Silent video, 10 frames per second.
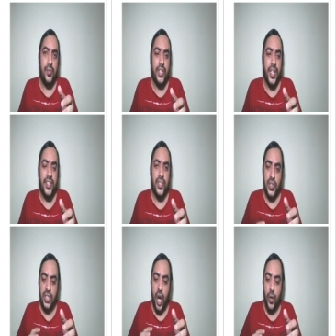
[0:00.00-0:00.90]

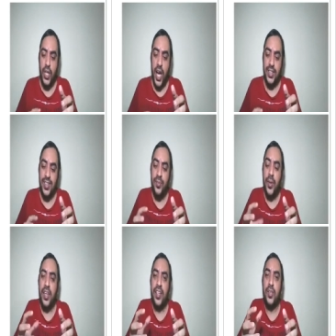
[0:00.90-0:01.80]
changes, how the other
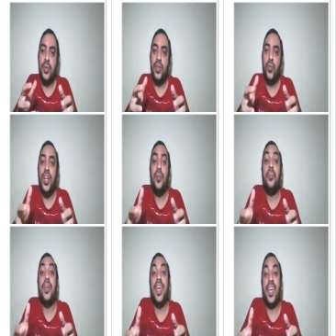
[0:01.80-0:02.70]
variable will
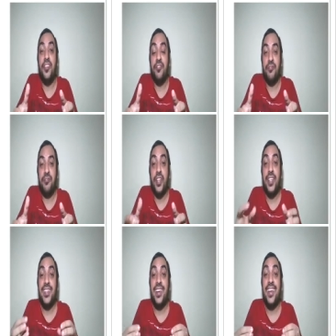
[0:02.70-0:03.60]
behave,
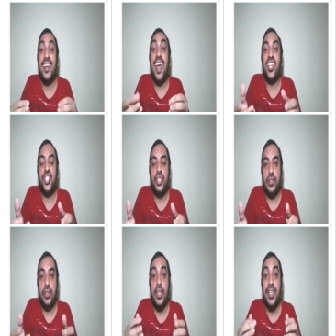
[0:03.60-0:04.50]
the
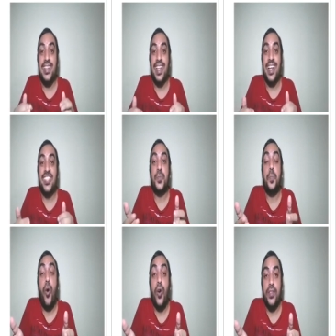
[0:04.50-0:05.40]
reaction, the
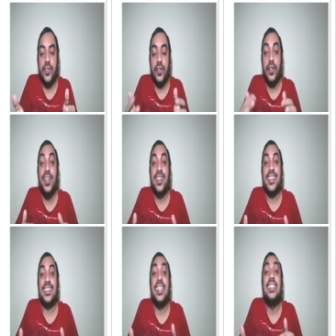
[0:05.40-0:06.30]
response, the
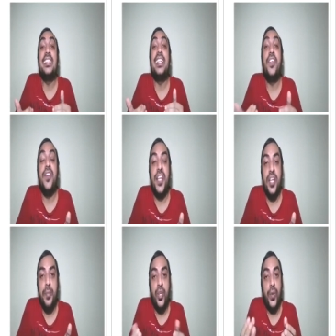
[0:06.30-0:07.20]
sensitivity
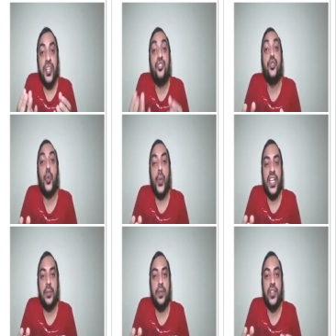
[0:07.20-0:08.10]
between two
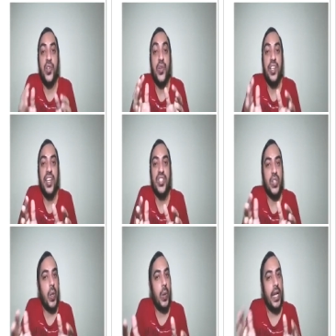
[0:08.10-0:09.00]
variables is
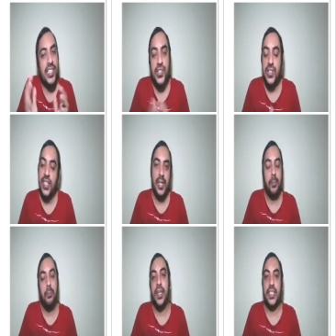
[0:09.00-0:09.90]
called as
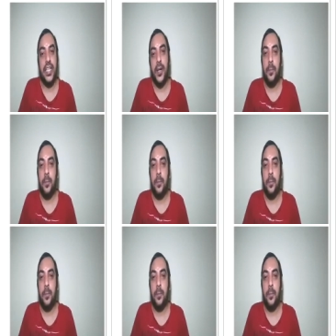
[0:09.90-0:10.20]
beta.